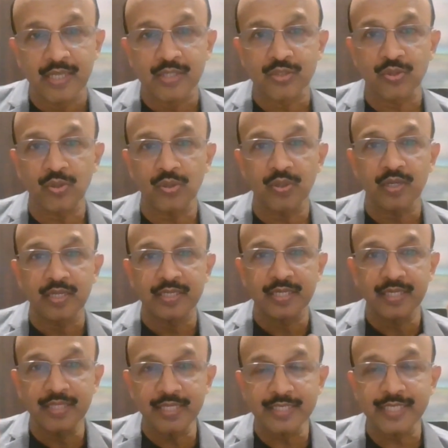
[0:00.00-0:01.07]
So
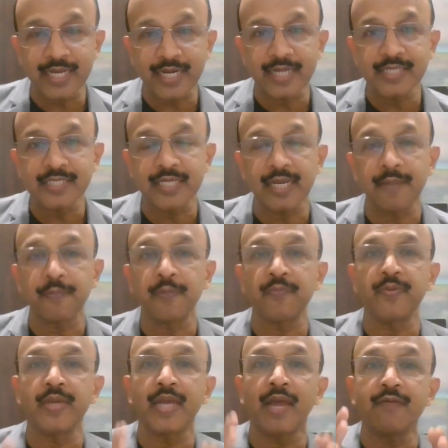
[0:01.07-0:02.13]
in the second step,
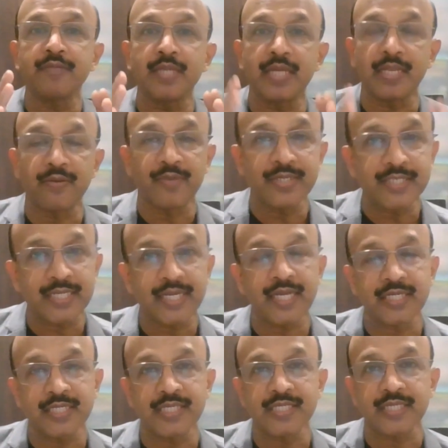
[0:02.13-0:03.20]
we have the
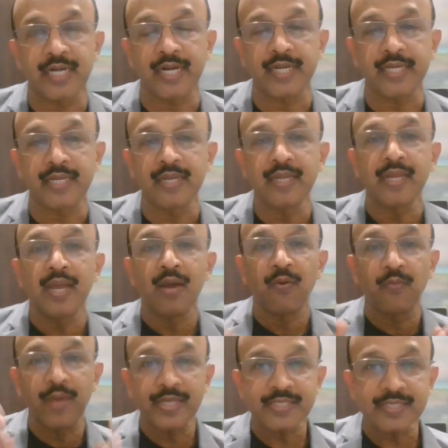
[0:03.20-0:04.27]
investigations ready.
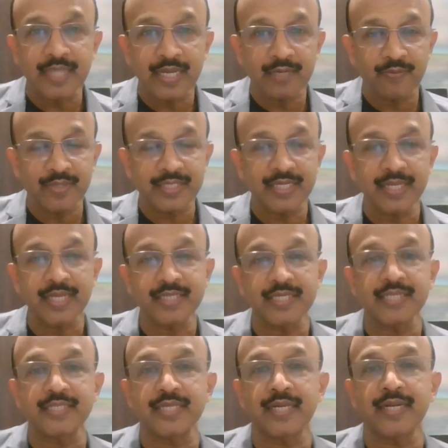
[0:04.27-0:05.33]
Once the
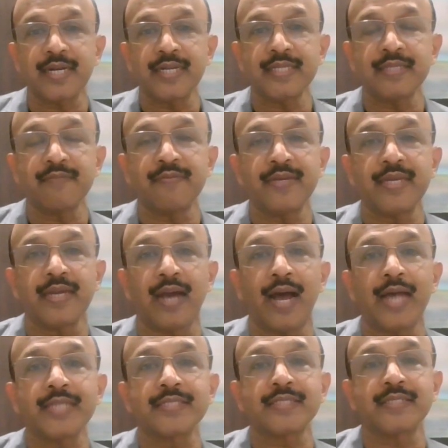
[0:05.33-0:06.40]
investigations are ready, we
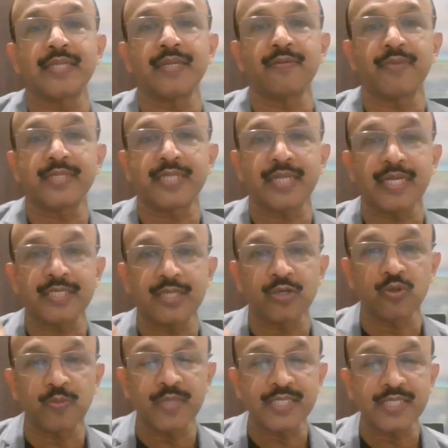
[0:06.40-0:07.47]
ask the
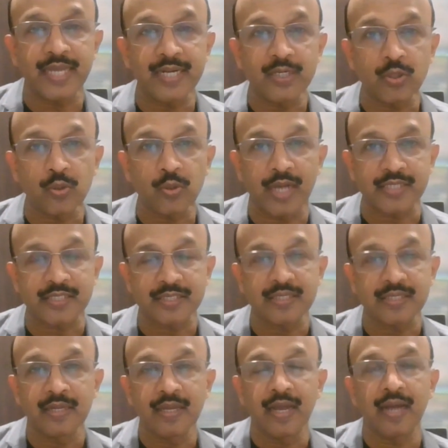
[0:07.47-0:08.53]
investigation to be sent to
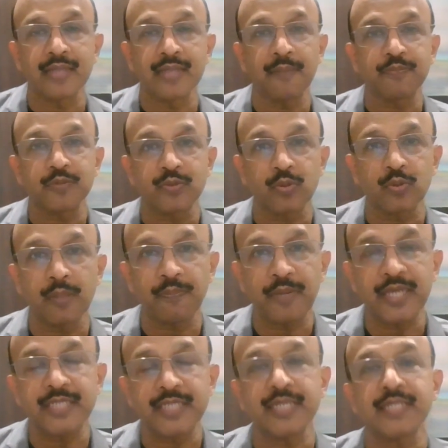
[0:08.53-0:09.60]
us. So the
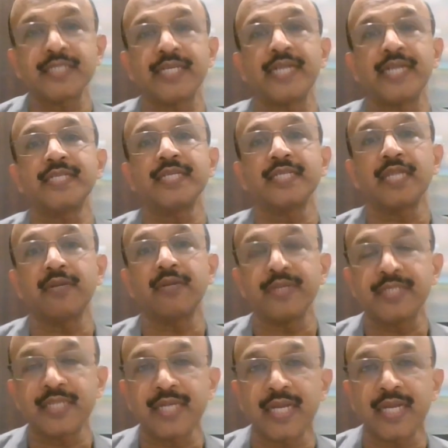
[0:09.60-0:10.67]
patient sends these
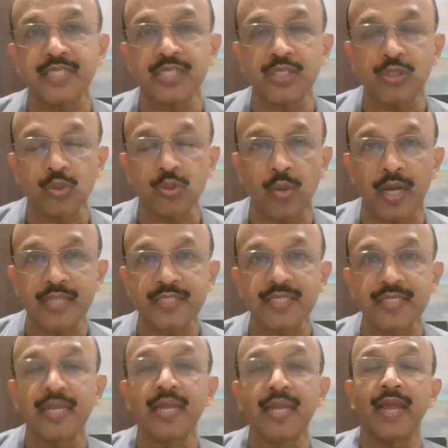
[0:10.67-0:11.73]
investigations to
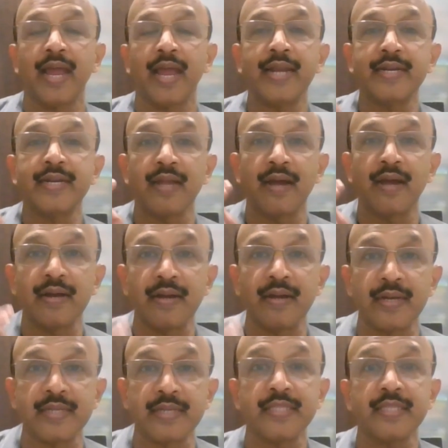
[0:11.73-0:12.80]
us, and
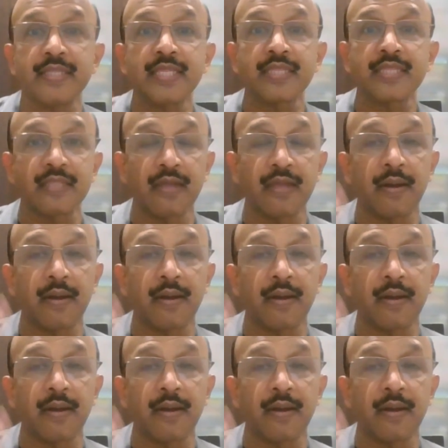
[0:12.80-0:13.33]
the